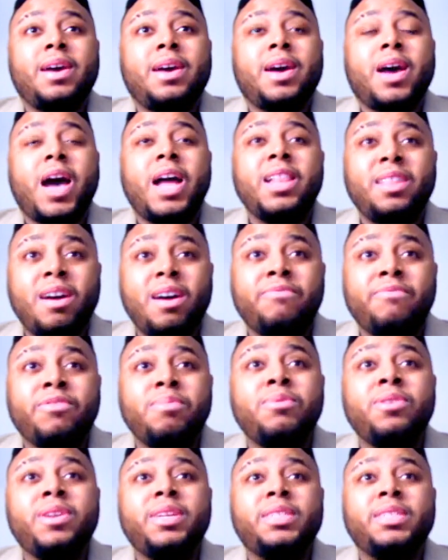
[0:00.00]
I love
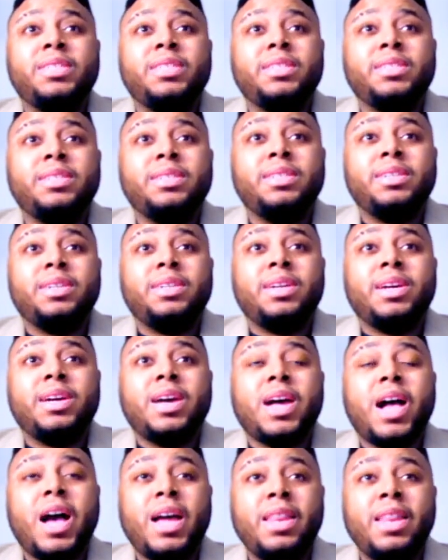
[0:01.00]
communities.
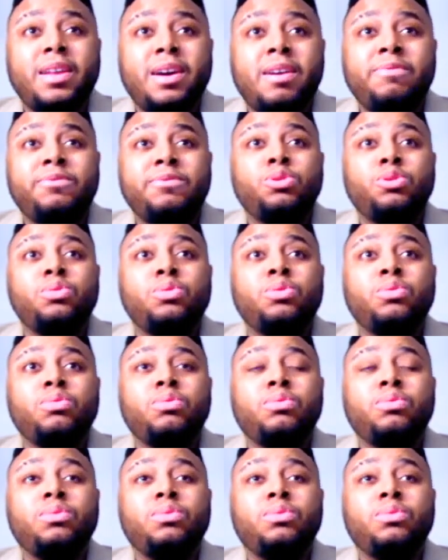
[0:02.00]
I love to